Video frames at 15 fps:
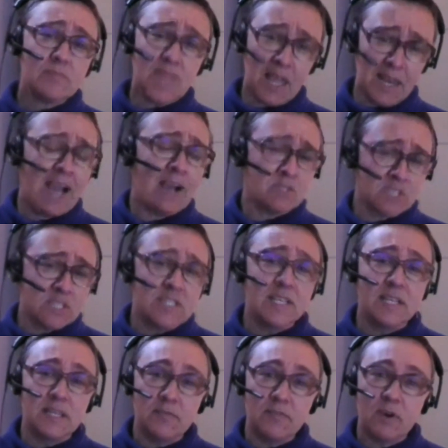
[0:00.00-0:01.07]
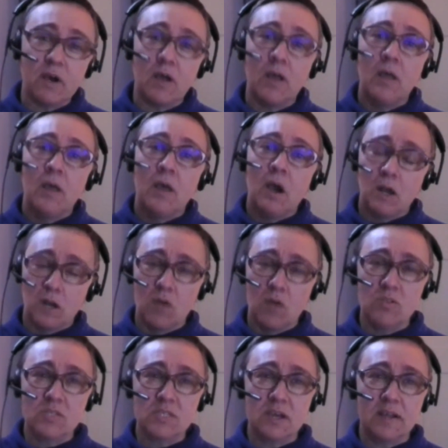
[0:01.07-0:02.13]
and how to deliver
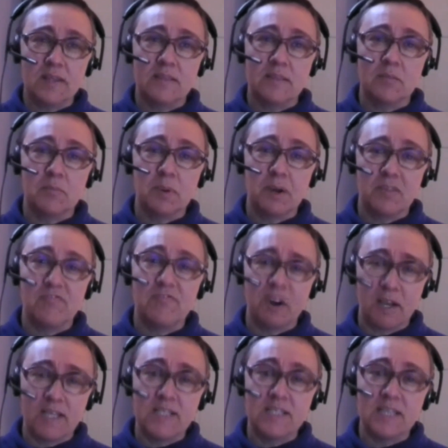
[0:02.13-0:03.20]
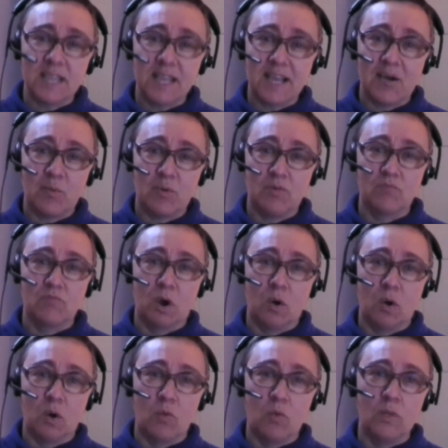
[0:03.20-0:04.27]
alongside them by finding our
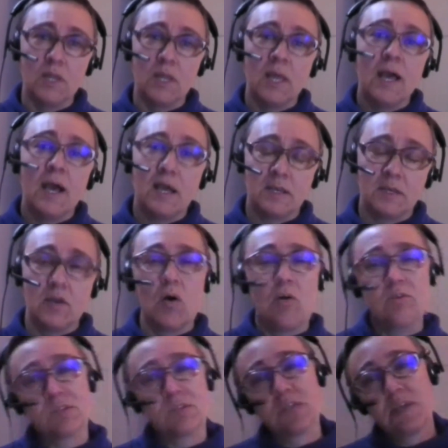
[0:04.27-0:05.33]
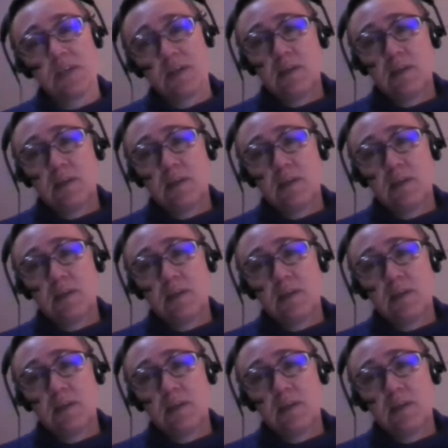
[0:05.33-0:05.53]
role and not